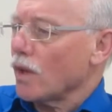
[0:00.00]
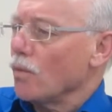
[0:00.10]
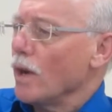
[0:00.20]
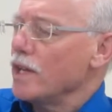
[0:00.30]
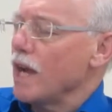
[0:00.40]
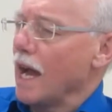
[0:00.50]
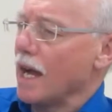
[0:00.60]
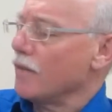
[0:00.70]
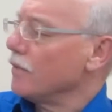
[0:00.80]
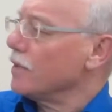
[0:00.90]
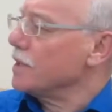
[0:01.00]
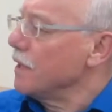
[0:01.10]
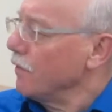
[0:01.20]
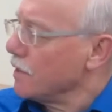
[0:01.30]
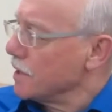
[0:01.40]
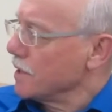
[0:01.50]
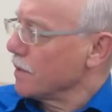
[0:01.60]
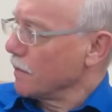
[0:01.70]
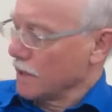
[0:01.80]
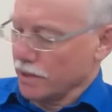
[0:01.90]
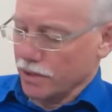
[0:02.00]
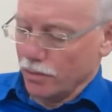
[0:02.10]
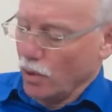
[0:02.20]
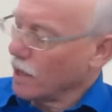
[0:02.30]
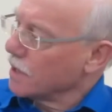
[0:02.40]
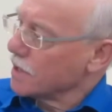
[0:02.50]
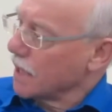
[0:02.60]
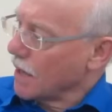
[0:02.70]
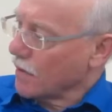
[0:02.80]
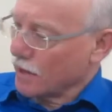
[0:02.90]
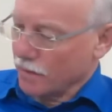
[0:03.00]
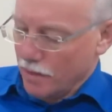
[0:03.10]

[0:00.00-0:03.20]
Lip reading: when you have different disciplines working together,